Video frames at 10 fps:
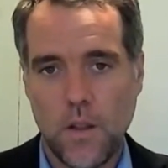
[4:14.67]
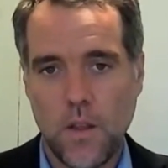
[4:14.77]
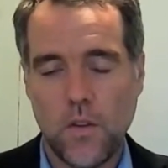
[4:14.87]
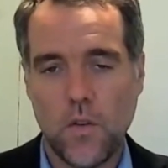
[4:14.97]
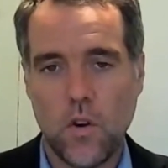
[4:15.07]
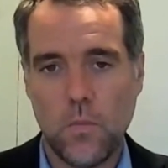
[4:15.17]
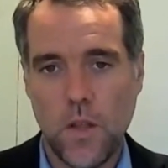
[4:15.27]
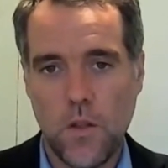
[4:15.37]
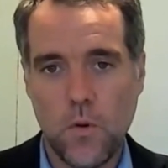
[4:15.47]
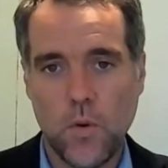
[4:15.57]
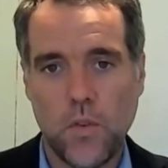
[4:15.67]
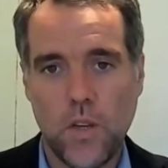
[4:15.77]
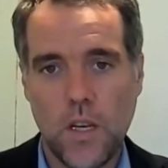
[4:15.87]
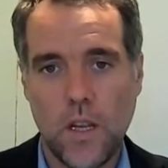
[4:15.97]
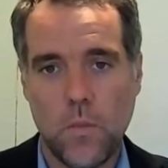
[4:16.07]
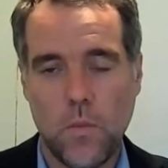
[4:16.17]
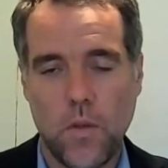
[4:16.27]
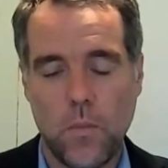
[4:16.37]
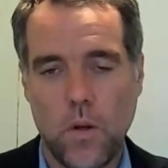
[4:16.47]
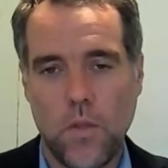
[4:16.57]
Now, this is normally the most senior,
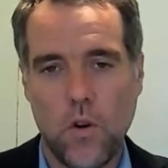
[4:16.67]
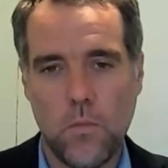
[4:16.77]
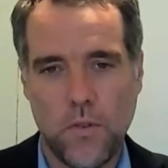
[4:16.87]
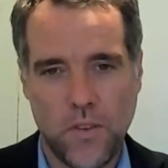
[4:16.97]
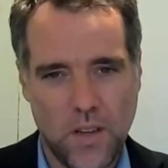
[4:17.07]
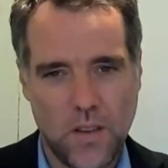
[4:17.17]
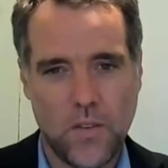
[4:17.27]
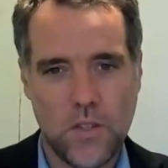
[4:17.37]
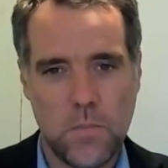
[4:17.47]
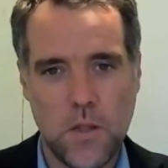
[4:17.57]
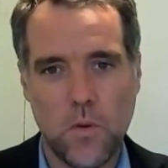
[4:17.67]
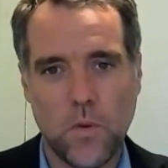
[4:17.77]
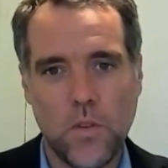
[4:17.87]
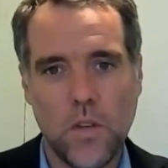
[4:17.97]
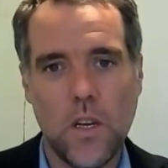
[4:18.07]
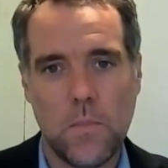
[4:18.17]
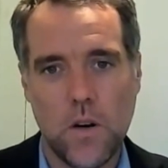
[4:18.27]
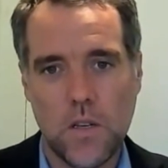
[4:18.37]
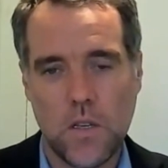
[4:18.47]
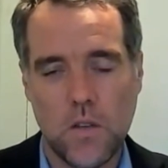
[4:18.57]
the Home Office say this should be the most senior
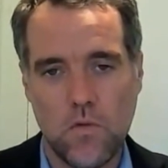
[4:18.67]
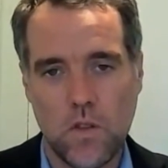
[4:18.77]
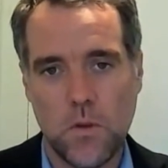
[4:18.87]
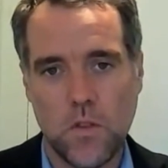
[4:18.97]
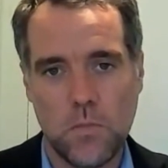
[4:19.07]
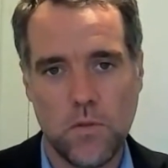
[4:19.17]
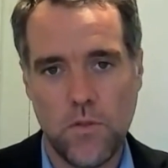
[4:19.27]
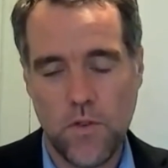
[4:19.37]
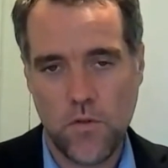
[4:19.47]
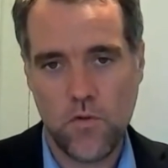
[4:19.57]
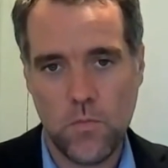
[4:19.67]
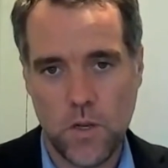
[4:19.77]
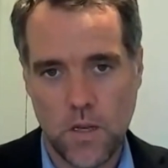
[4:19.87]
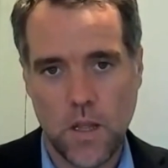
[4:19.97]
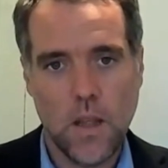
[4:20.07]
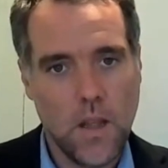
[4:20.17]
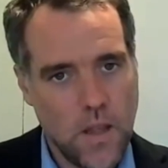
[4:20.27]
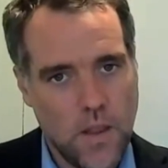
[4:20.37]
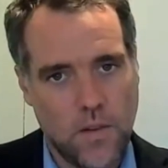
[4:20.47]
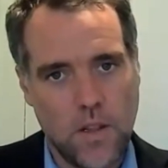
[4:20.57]
person responsible for recruitment.
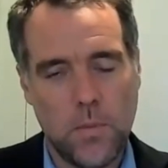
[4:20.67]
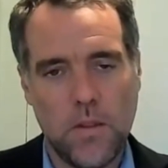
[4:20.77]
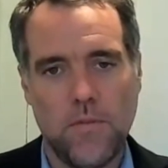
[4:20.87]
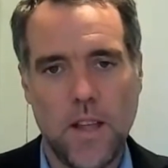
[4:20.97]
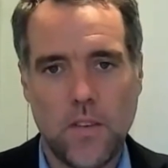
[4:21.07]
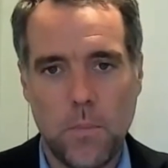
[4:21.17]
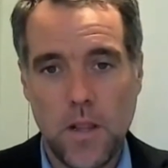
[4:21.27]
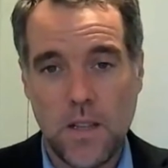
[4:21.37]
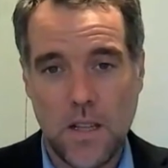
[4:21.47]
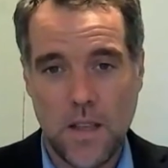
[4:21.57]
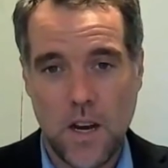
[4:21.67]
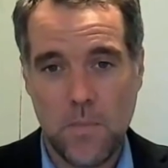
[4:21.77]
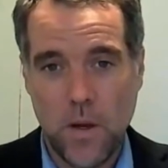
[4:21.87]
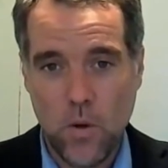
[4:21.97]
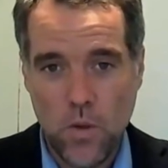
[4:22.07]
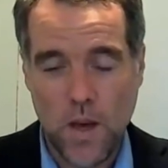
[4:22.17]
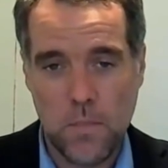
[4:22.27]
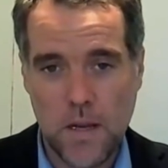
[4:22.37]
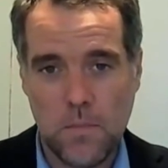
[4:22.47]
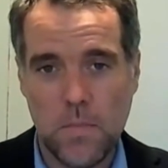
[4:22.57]
There's a little bit of flexibility in there about who
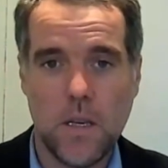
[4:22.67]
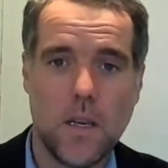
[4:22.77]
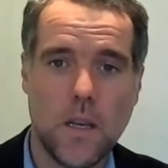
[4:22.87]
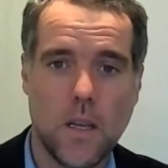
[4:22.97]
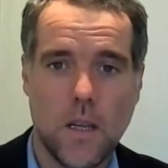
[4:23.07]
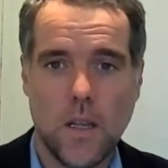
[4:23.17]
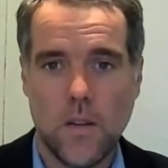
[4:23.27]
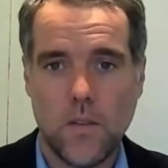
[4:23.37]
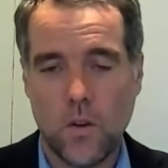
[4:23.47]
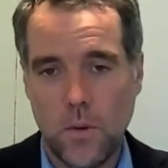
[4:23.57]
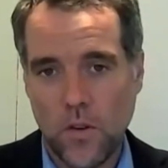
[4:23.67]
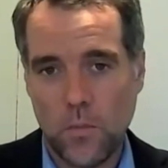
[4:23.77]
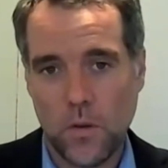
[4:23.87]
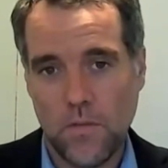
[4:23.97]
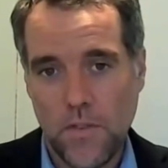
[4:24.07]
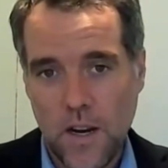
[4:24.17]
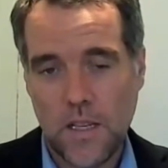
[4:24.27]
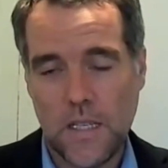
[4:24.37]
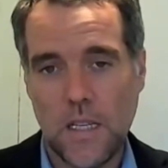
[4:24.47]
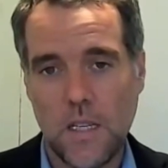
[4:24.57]
that might be. Got to be someone
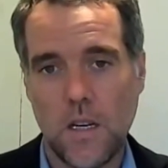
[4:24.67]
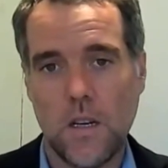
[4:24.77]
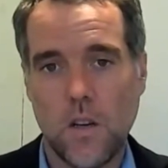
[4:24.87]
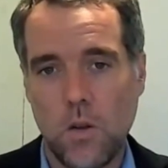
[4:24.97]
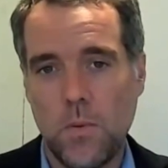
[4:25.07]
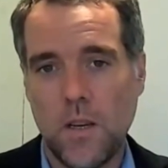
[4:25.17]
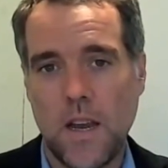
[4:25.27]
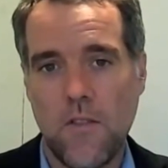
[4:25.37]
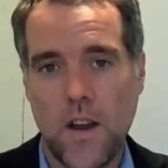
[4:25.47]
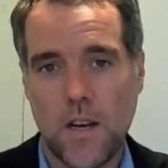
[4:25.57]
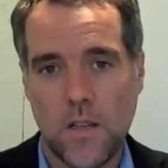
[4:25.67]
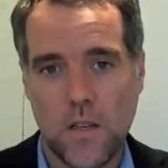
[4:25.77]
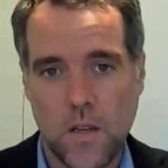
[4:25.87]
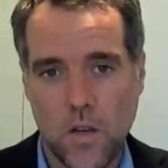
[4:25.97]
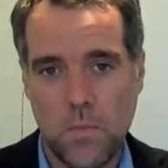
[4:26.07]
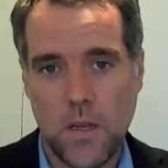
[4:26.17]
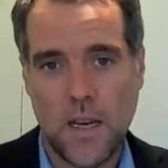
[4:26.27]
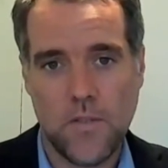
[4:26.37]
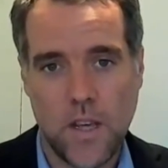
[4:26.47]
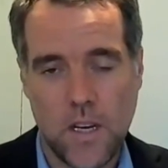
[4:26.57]
fairly senior, could be a director, could be
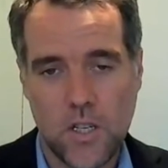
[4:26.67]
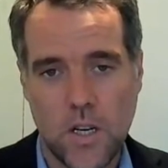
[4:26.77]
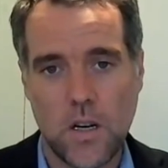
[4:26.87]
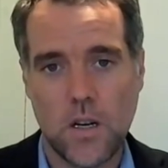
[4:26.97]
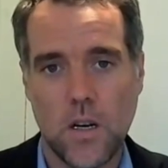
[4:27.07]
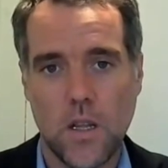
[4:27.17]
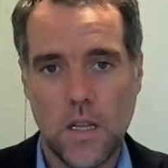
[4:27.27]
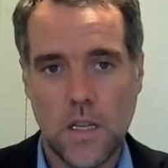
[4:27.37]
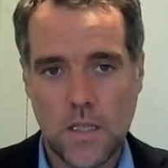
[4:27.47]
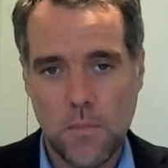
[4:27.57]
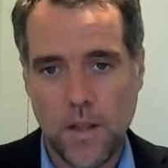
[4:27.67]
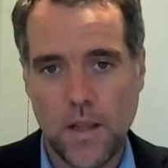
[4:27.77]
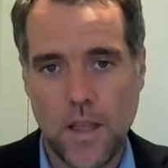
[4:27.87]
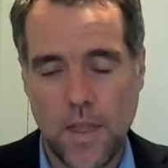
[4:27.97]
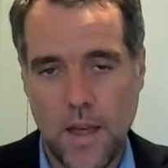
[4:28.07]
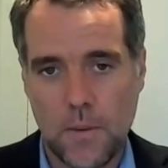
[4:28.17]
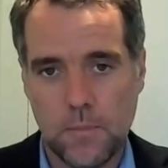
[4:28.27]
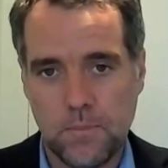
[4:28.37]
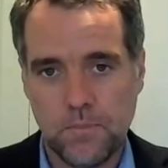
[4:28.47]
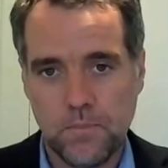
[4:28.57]
head of HR, something like that.